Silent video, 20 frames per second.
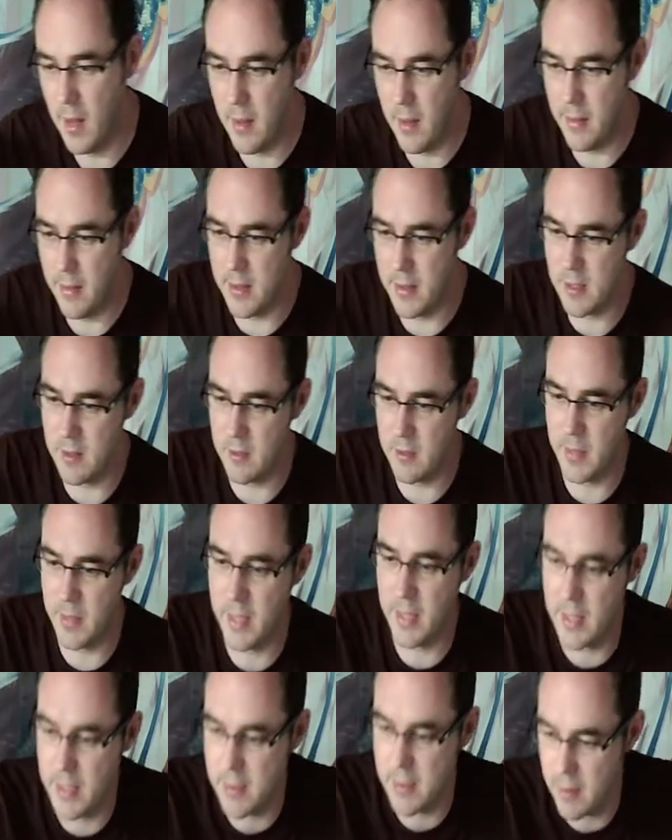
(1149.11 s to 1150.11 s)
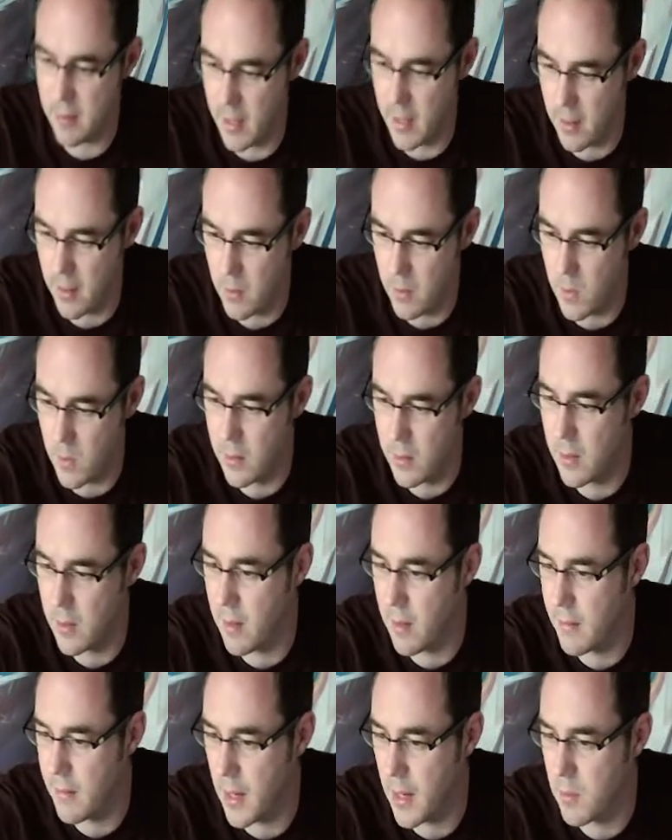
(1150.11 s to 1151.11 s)
This for me is a very good one.
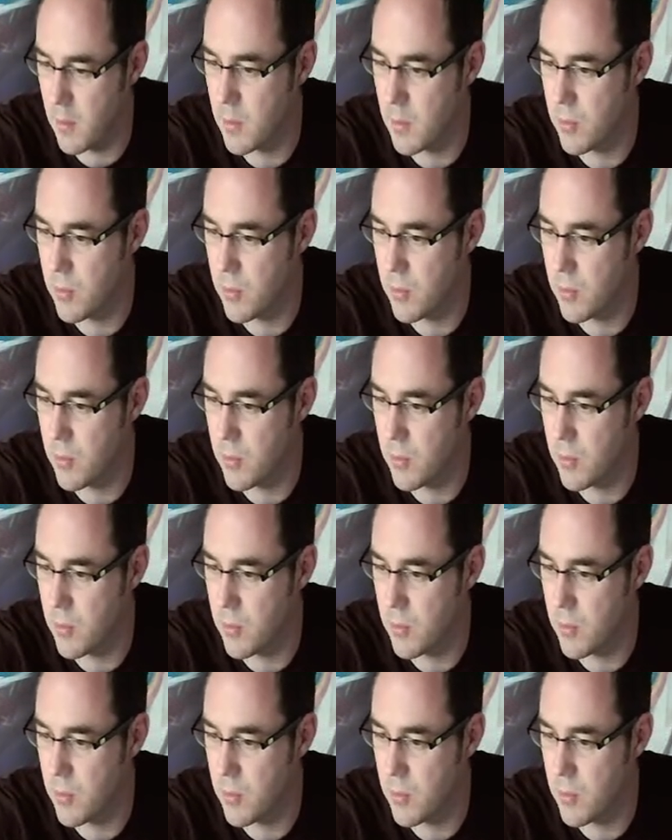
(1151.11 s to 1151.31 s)
That would